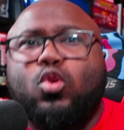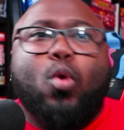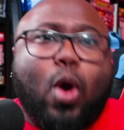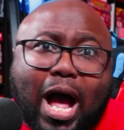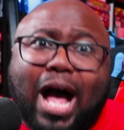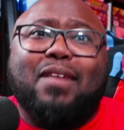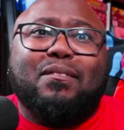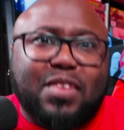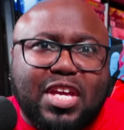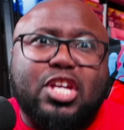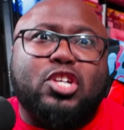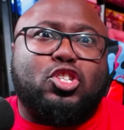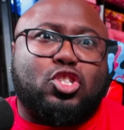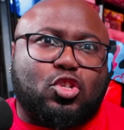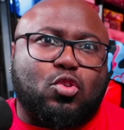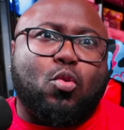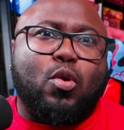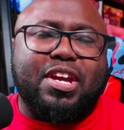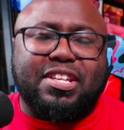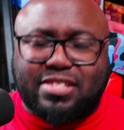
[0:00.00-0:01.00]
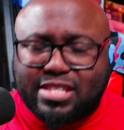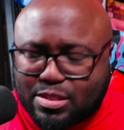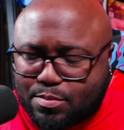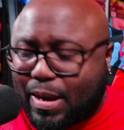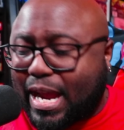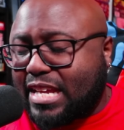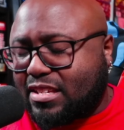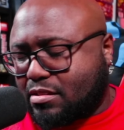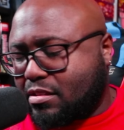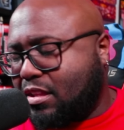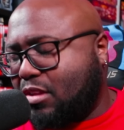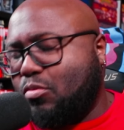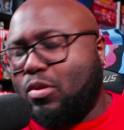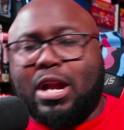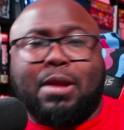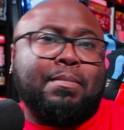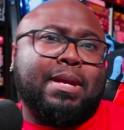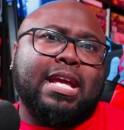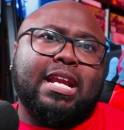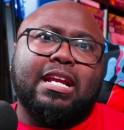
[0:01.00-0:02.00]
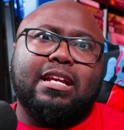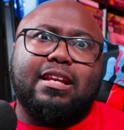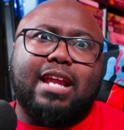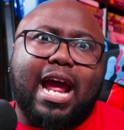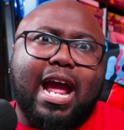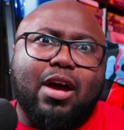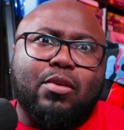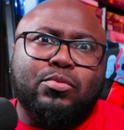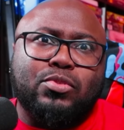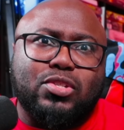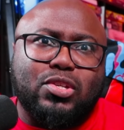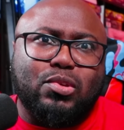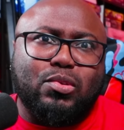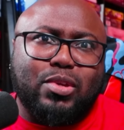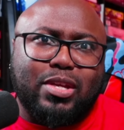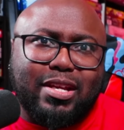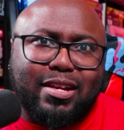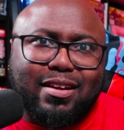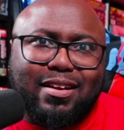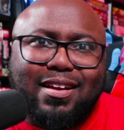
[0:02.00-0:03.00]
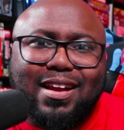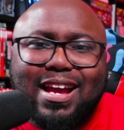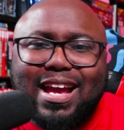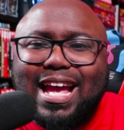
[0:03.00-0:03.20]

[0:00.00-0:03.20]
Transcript: obvious choice is basically what I'm getting down to here.